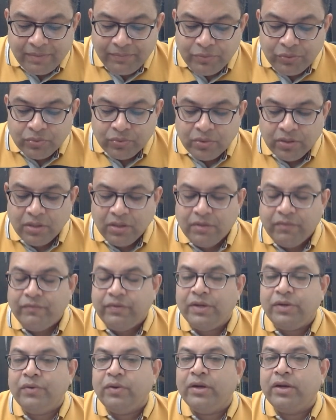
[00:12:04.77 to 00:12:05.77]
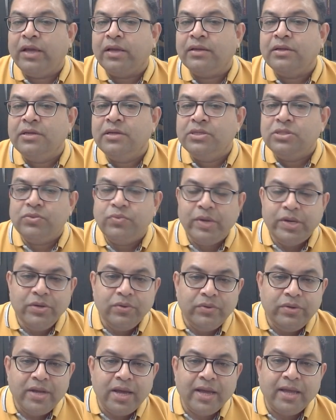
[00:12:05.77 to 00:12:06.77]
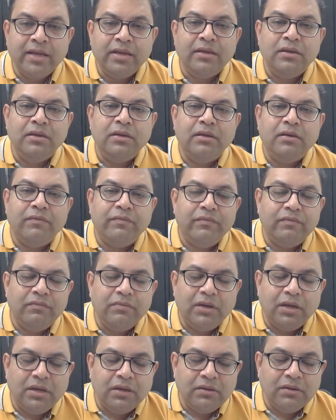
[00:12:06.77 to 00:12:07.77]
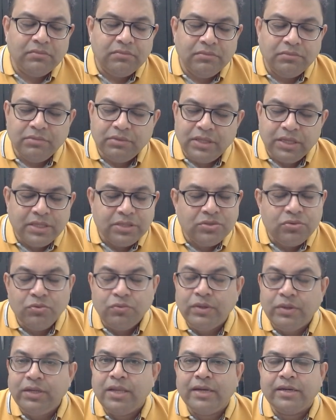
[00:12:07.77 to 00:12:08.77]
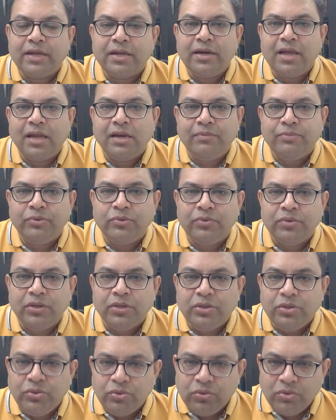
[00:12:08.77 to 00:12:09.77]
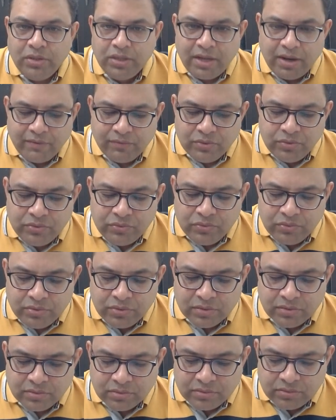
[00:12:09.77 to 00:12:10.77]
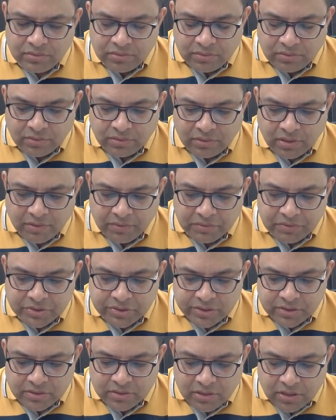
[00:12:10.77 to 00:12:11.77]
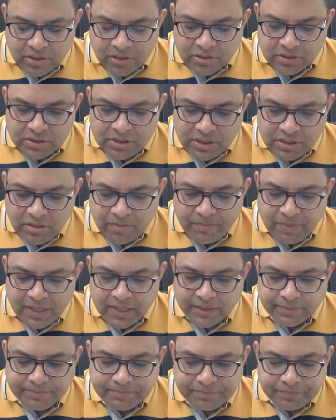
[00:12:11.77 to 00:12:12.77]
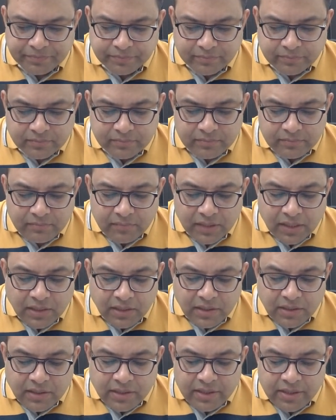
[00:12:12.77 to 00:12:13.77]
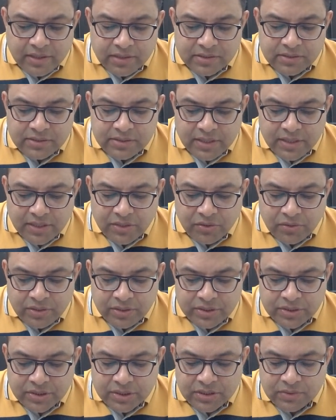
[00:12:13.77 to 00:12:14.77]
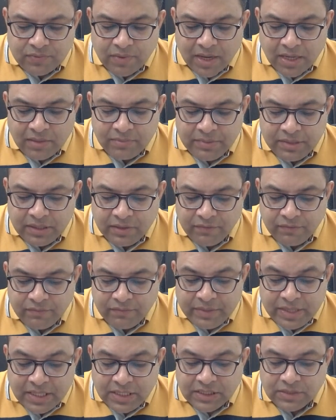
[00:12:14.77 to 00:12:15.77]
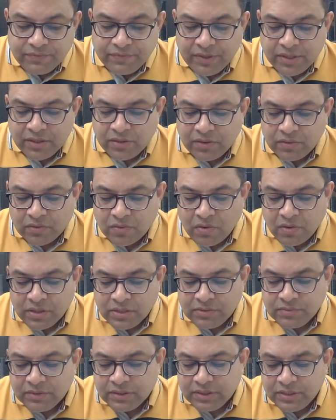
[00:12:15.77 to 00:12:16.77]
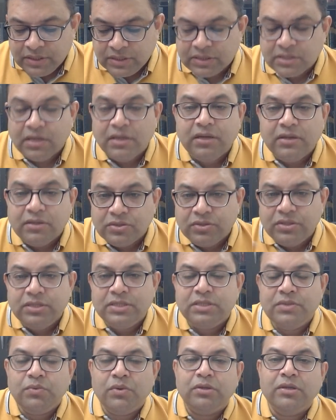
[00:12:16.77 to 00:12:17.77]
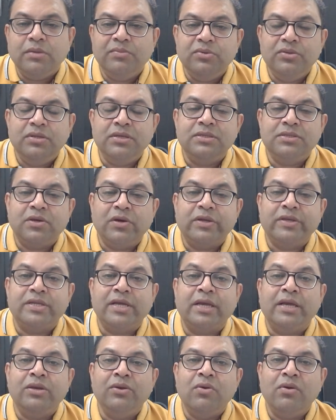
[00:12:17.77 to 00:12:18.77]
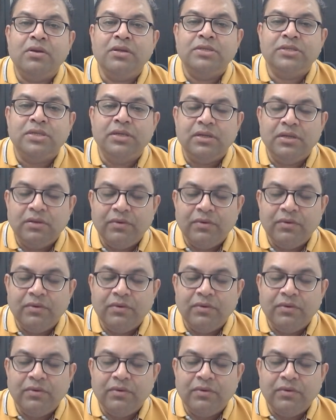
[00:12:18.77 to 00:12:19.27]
help you when you are dying. So when you die, uh, there is no one that can help you. You only have to do the uh, see the pain. Heirs take your riches while being beings fair in accordance with the deeds. So this is what the Buddha's second knowledge